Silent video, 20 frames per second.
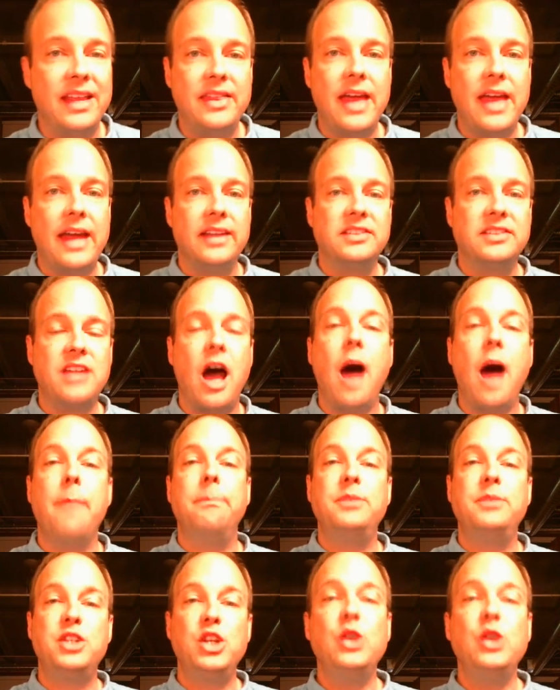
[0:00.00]
that is
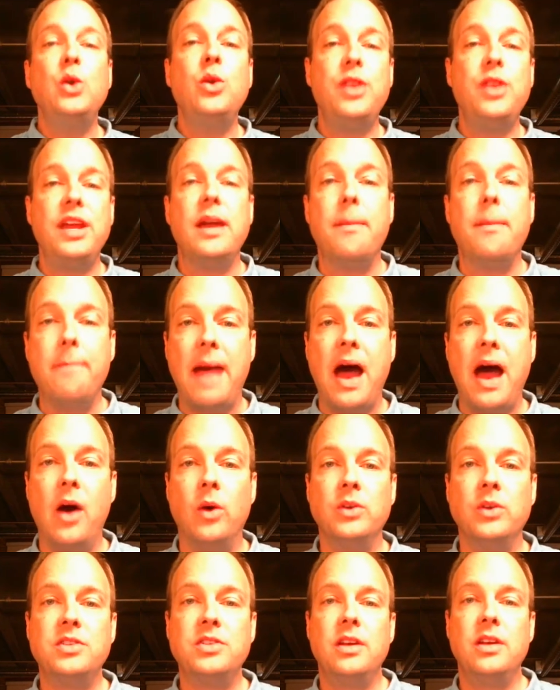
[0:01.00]
up to the
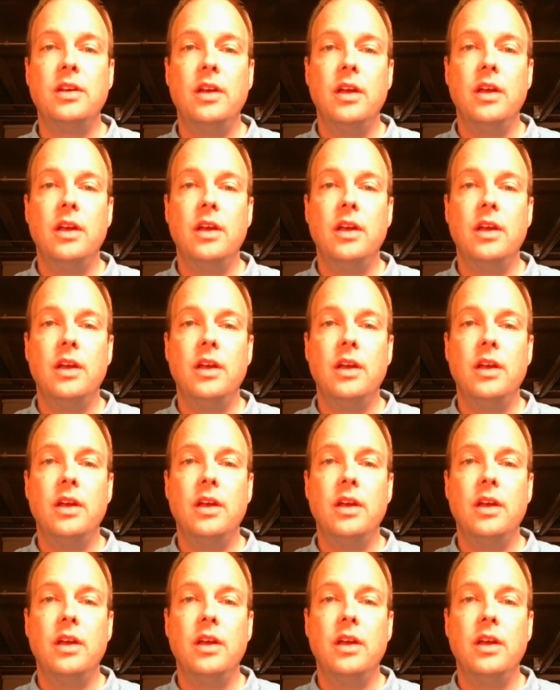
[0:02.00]
amount